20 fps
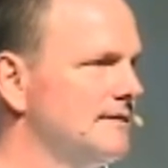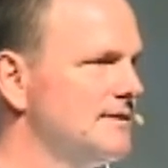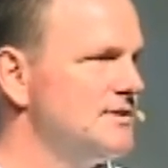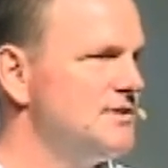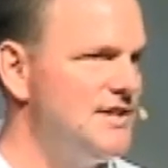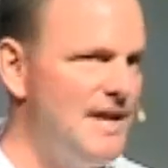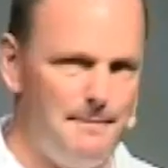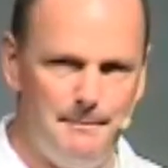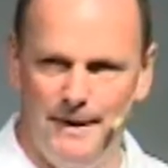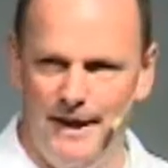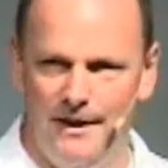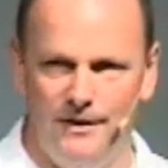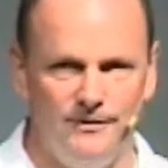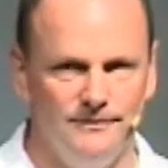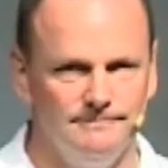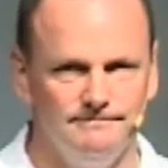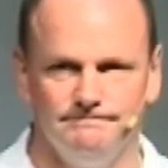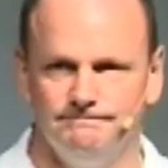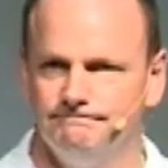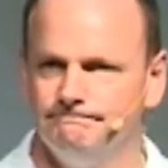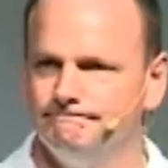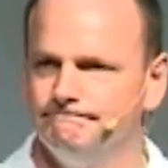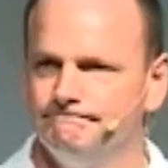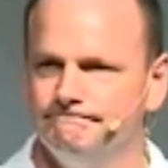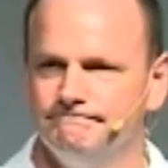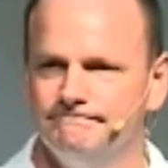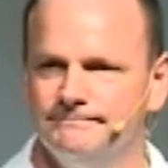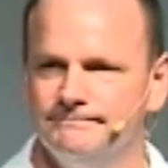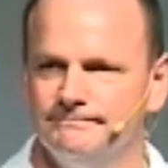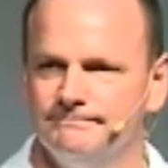step out.
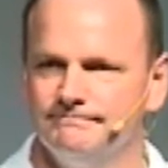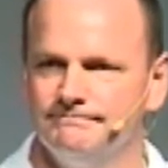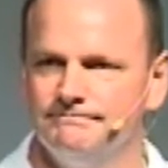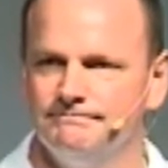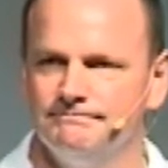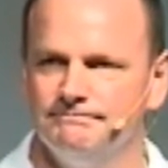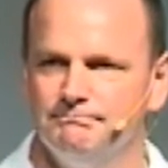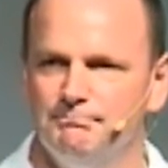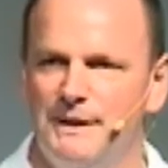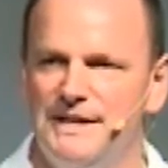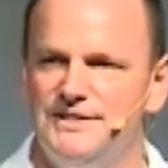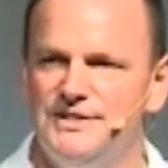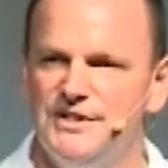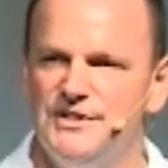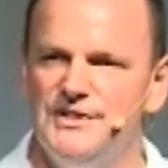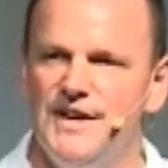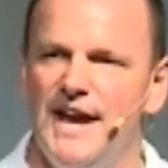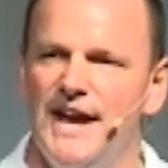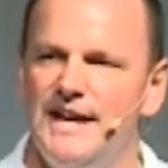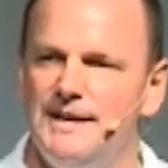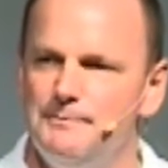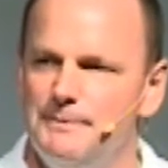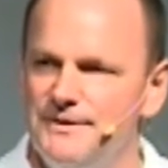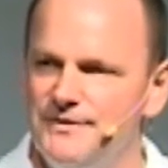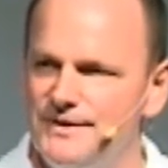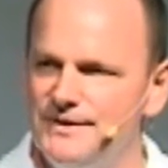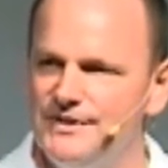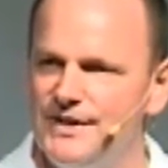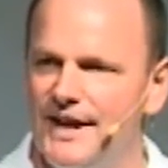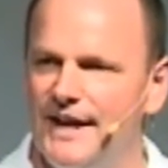May today be
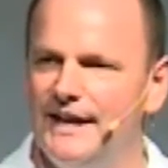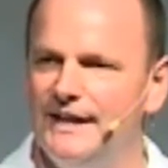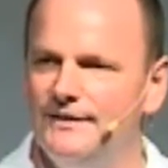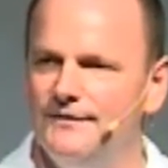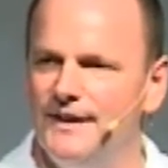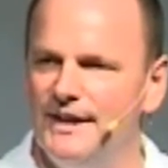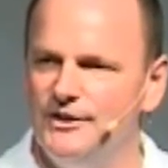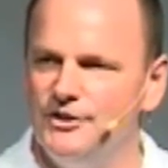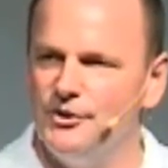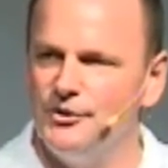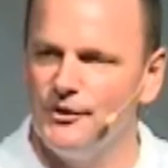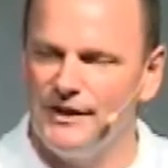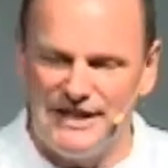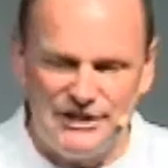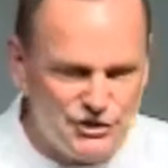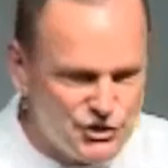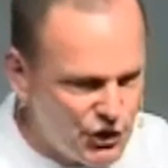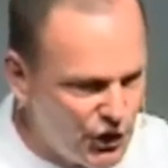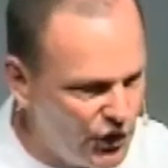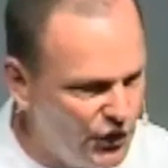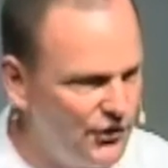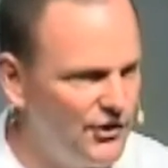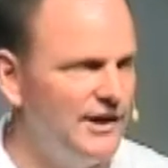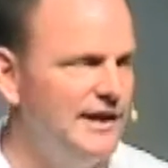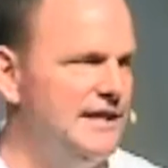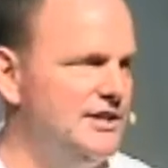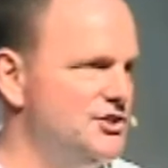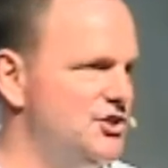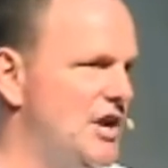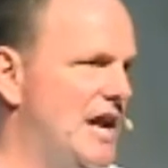the day that your
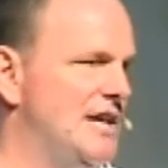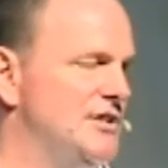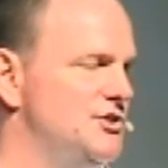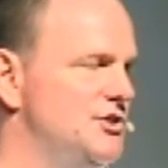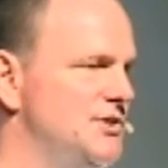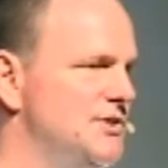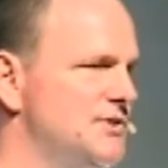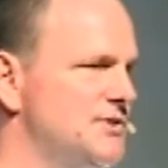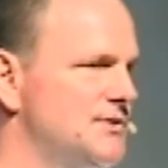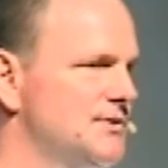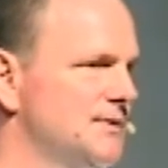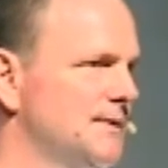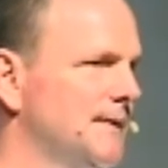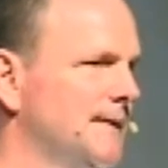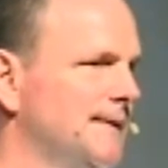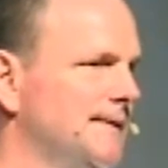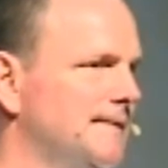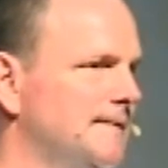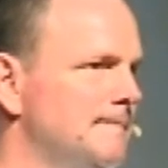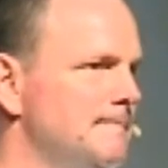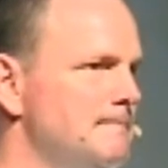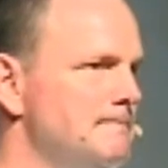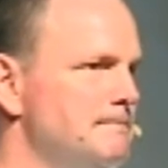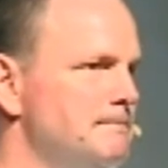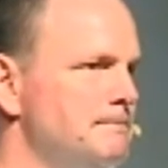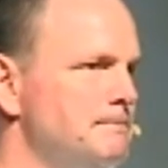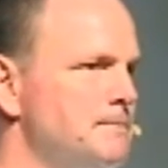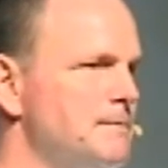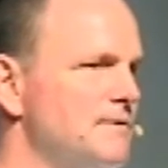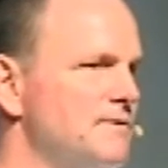eternity changes.
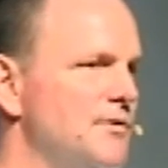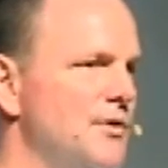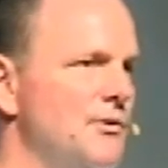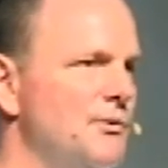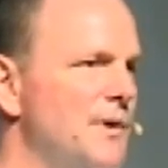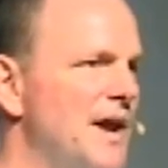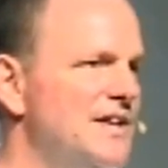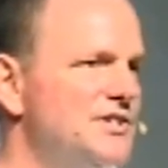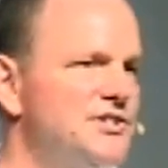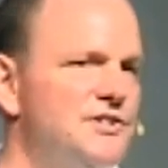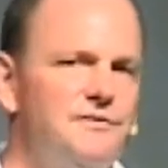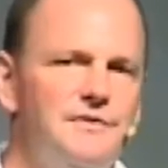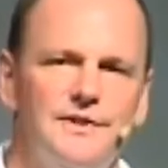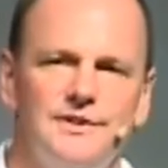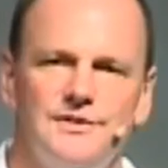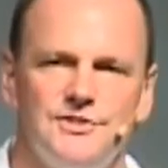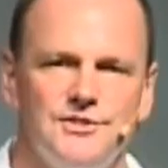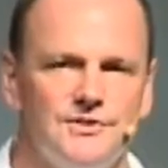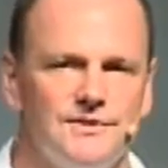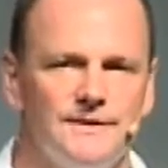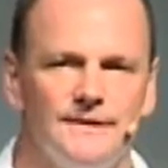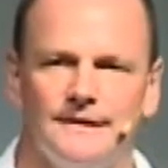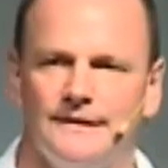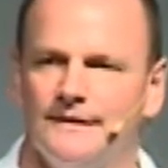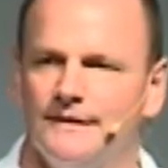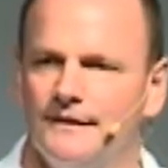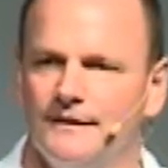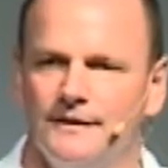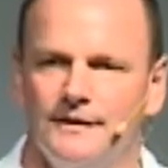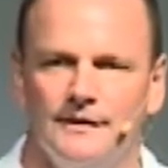For the rest of us,
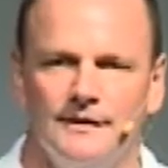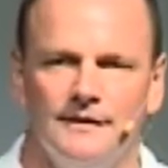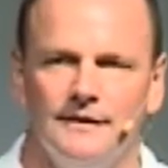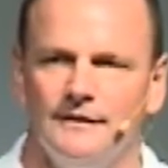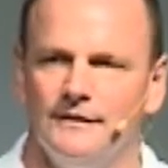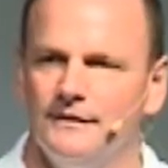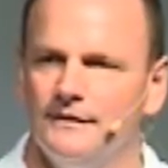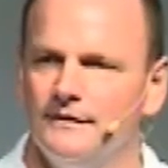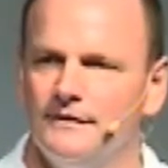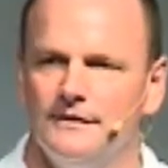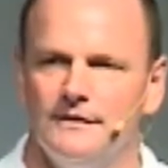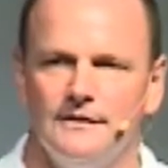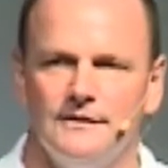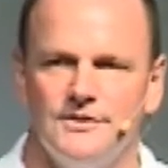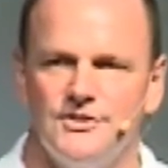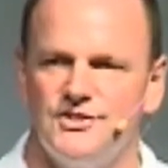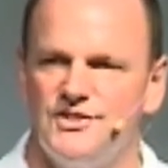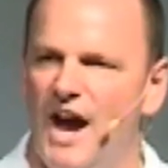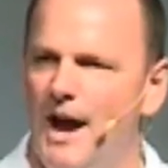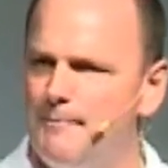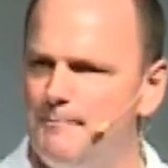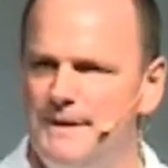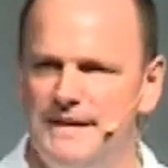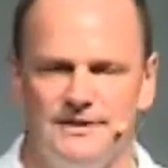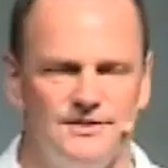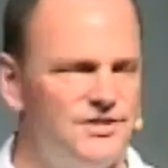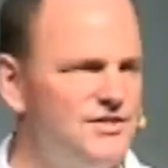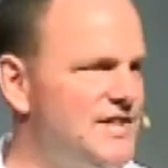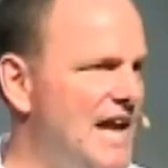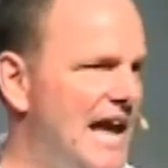stop
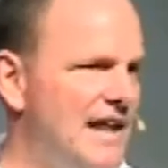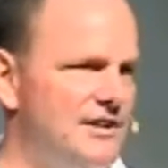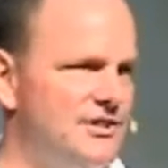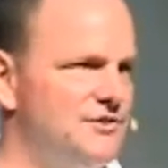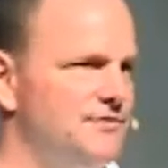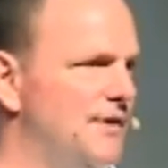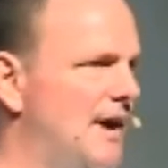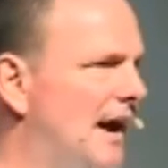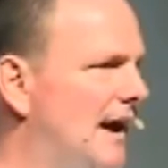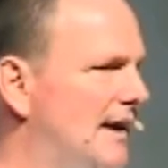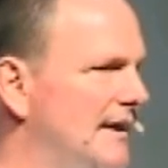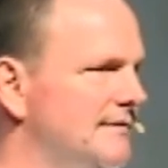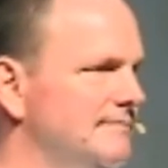being satisfied.